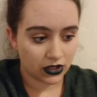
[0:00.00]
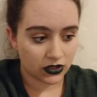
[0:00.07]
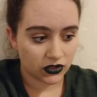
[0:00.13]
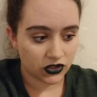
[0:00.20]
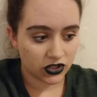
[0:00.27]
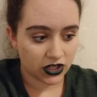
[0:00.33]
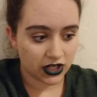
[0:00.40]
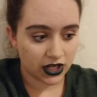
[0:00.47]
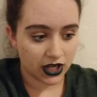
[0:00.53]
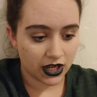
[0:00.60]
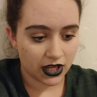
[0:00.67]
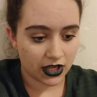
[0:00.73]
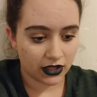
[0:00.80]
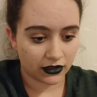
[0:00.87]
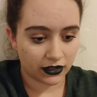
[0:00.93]

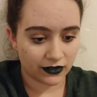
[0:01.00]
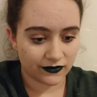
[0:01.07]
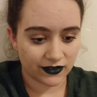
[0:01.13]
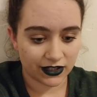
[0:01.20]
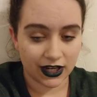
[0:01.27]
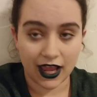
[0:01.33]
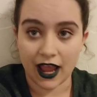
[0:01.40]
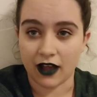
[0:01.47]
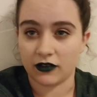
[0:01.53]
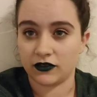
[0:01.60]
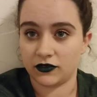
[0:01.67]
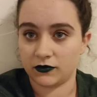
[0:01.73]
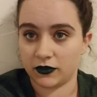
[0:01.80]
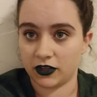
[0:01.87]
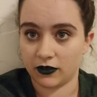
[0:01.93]
She lives in a
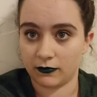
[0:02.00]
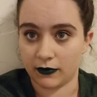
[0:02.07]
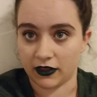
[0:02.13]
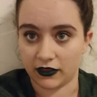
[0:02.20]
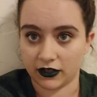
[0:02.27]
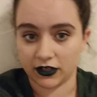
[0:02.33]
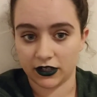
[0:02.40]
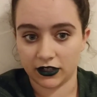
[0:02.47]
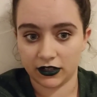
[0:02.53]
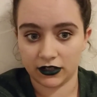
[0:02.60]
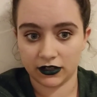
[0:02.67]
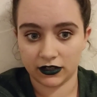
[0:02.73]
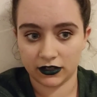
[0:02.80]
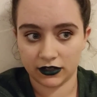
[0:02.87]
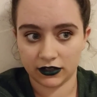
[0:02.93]
house with her mother.
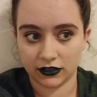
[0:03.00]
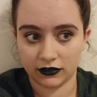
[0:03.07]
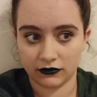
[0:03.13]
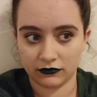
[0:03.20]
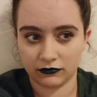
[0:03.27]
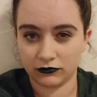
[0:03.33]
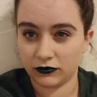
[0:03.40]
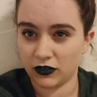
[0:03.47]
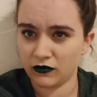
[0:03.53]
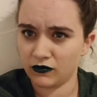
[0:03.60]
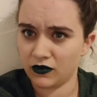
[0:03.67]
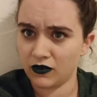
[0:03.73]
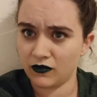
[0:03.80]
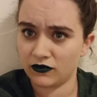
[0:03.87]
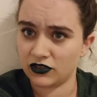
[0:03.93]
I don't
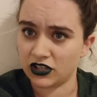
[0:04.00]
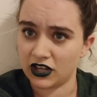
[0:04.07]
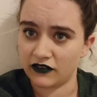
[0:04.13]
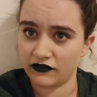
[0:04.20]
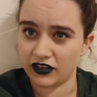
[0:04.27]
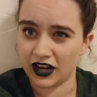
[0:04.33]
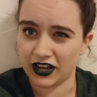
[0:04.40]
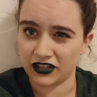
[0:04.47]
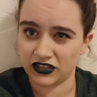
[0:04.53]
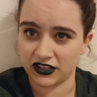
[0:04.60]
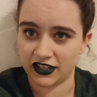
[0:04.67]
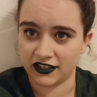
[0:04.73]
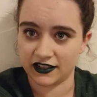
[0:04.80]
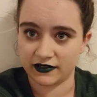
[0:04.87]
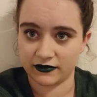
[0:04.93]
know if she ever
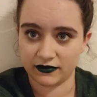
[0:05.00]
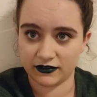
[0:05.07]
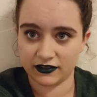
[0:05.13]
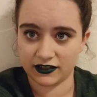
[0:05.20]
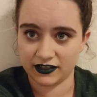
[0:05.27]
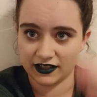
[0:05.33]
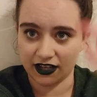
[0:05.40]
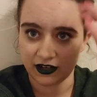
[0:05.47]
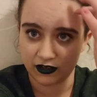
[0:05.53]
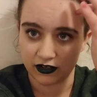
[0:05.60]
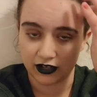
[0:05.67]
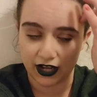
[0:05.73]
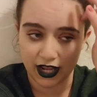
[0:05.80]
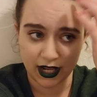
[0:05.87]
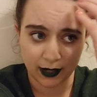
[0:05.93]
actually said her
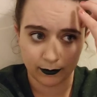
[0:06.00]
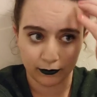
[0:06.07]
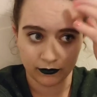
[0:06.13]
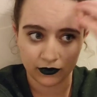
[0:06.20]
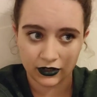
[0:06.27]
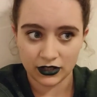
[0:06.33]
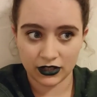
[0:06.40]
name.